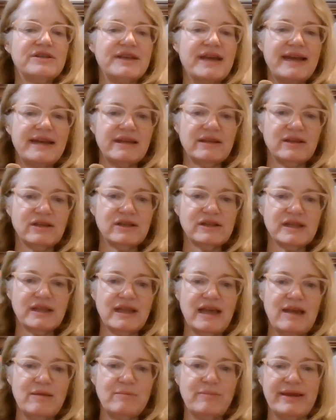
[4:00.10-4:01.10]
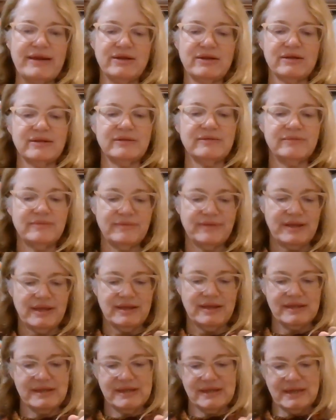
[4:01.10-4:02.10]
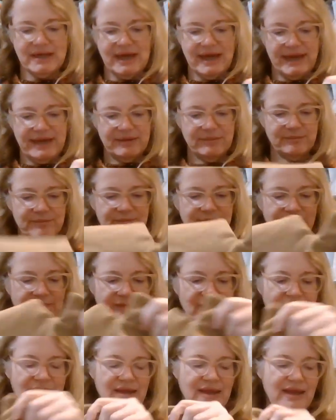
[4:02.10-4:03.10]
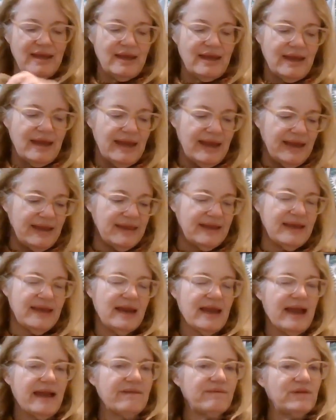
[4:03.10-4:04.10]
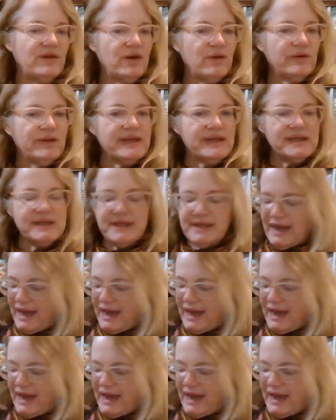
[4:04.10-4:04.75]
side looks a lot better than this side. And then I've noticed